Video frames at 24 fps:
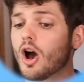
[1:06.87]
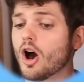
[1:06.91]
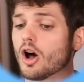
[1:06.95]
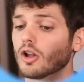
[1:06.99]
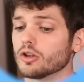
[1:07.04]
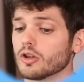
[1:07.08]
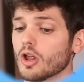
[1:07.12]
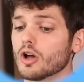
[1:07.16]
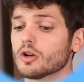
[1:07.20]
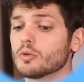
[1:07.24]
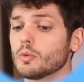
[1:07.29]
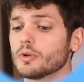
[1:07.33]

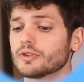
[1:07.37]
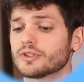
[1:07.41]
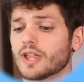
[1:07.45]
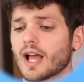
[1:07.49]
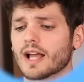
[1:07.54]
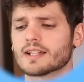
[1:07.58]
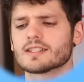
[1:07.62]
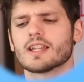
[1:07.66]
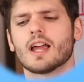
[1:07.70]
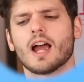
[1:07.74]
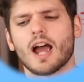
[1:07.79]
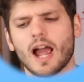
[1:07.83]
Along with
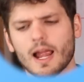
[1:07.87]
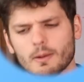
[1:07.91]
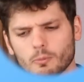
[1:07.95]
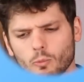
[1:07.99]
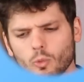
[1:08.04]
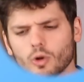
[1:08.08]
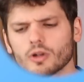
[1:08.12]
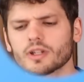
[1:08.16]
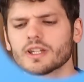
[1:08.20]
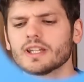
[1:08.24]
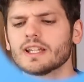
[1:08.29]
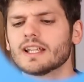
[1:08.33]
that, I'm
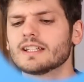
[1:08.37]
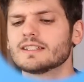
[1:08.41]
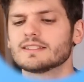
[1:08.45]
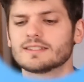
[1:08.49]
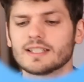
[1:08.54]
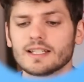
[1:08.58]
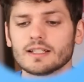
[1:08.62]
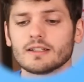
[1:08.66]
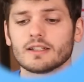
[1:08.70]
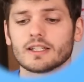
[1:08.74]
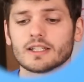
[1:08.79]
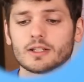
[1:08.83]
working and
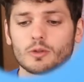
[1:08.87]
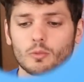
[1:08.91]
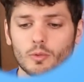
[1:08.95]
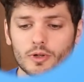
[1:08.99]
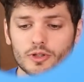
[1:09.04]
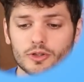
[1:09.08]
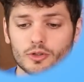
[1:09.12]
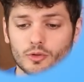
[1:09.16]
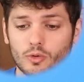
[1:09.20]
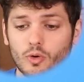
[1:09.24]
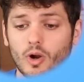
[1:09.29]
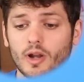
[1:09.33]
dealing
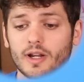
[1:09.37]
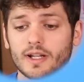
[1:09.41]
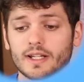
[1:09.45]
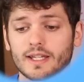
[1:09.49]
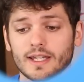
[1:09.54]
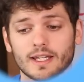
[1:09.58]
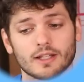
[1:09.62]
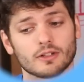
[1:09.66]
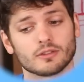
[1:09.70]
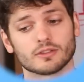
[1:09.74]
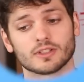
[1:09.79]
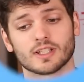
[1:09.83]
with chronic
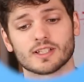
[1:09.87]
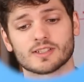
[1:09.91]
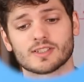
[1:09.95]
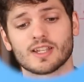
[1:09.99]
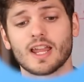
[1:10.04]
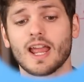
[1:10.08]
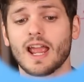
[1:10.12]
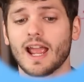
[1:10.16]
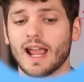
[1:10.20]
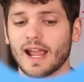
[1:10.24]
illness,